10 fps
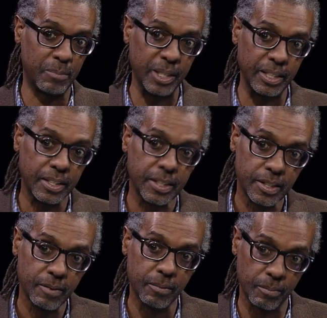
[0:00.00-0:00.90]
No, we
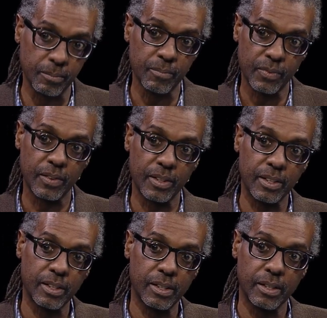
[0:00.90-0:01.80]
don't. Mm-hmm. So
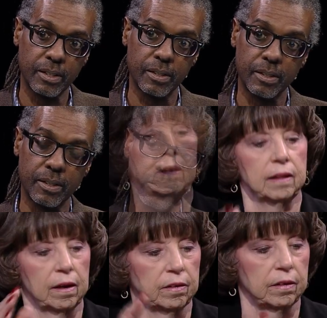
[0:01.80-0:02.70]
I think
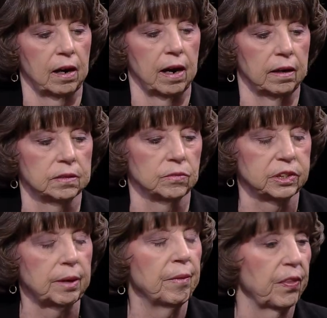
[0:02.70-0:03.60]

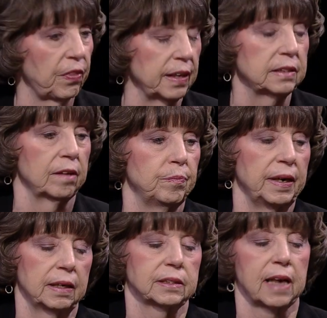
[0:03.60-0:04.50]
some of the things
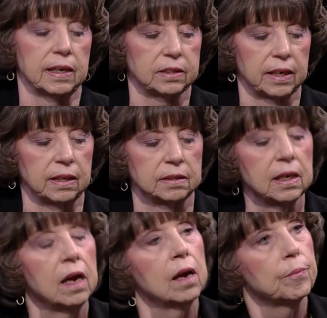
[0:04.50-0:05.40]
been discussed
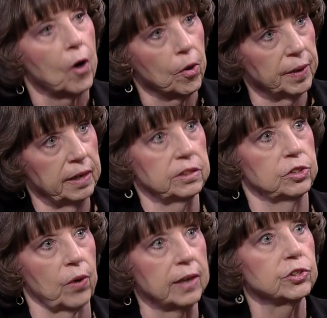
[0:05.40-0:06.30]
is permanent
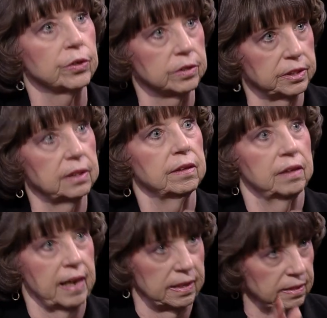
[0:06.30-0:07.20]
structures
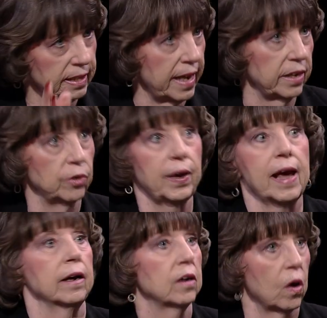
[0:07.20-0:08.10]
that say you
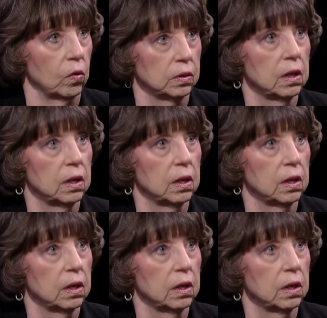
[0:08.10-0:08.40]
can't go.